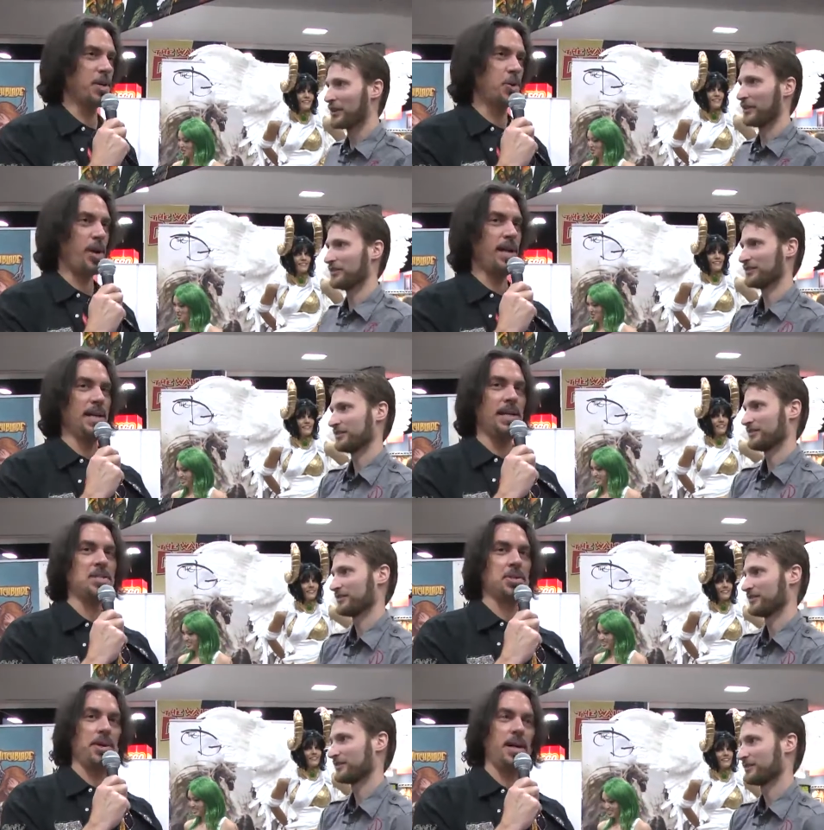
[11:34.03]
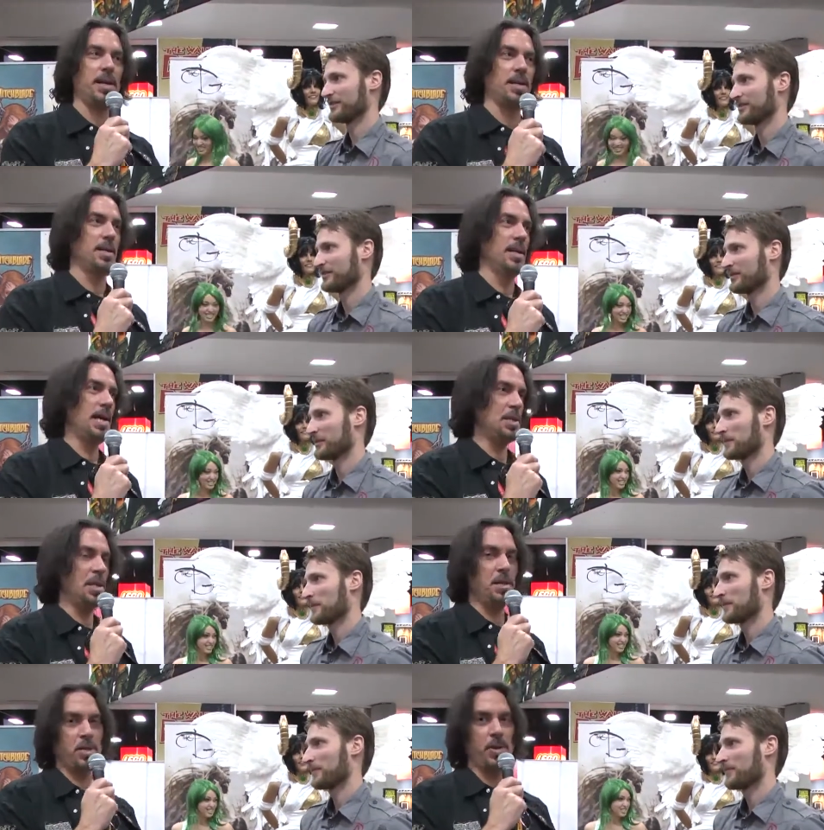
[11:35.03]
Speaker 1: a know. great Easter egg at the end
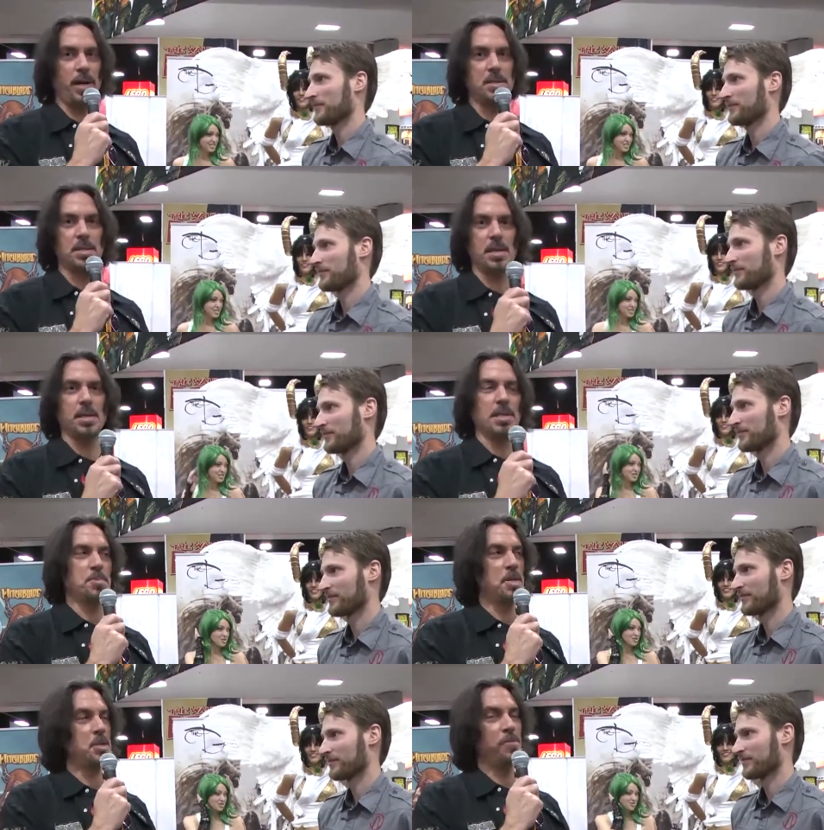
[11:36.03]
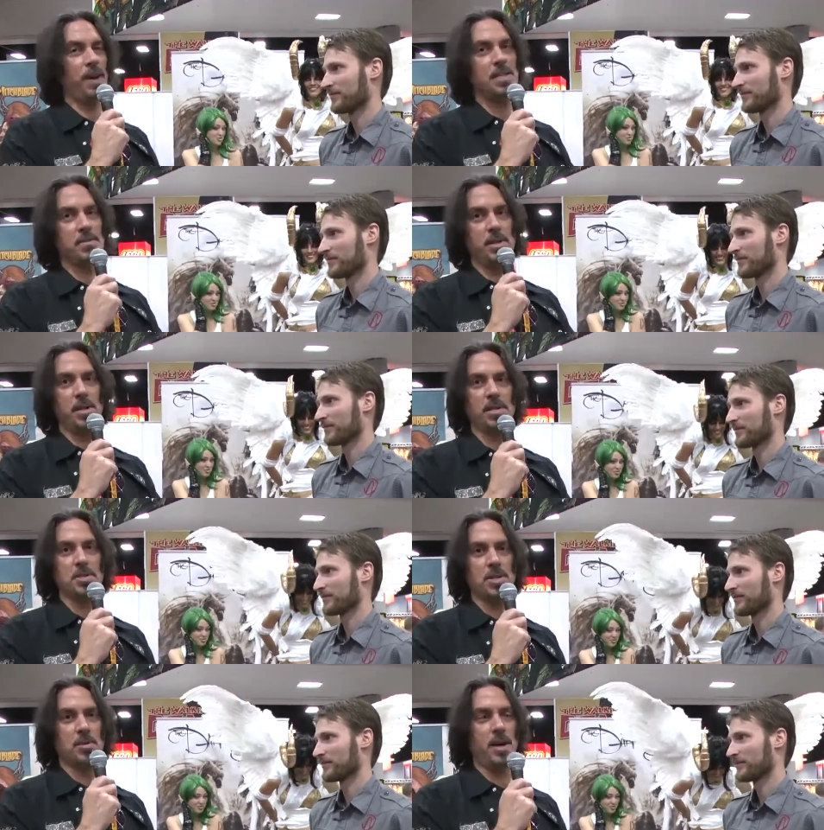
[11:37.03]
of the credits. Especially fans of the
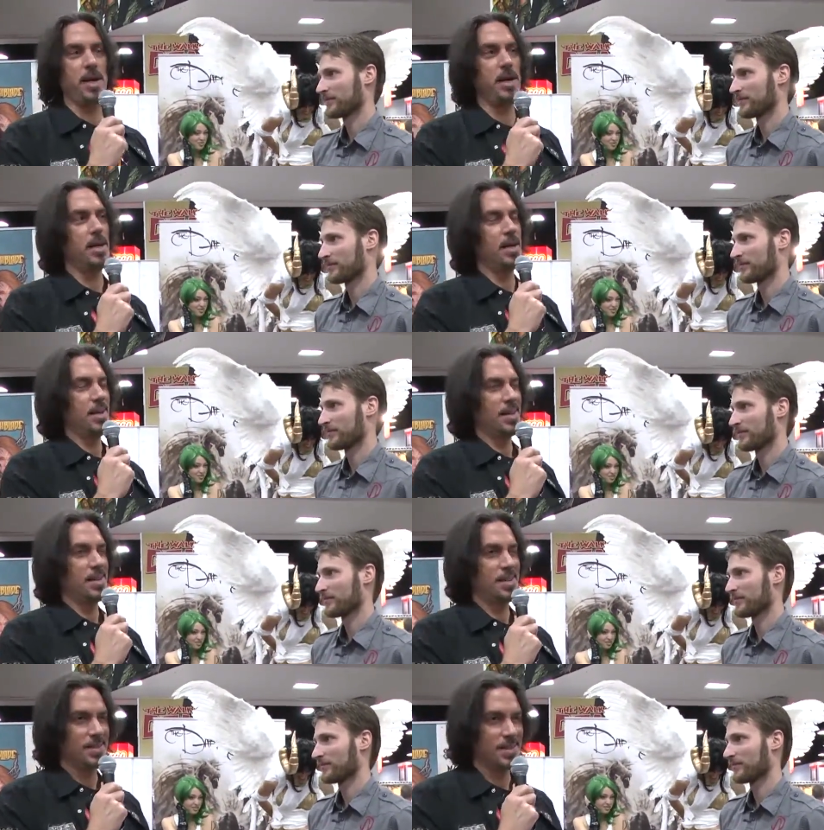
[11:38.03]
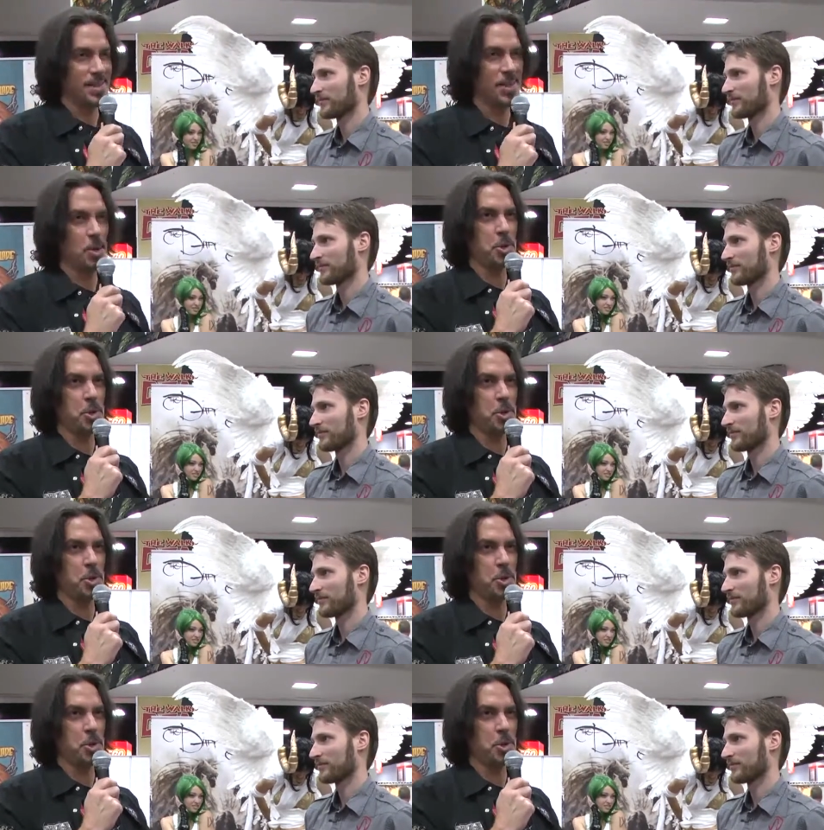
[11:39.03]
darkness already. Go